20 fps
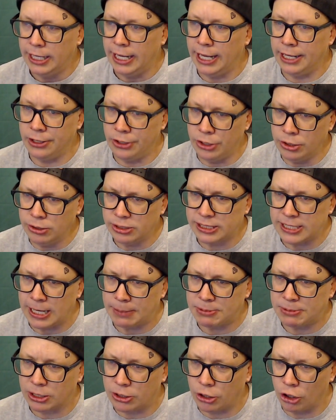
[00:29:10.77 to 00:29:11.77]
in a new
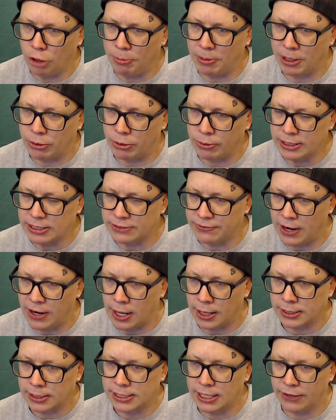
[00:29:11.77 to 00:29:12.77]
step to curb increased
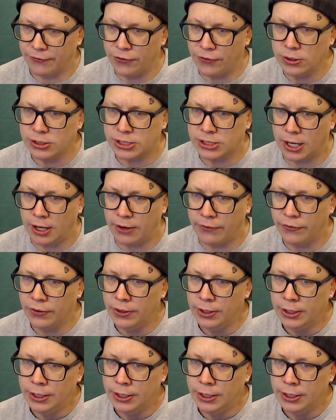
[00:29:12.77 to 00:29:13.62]
violence. Now, first off,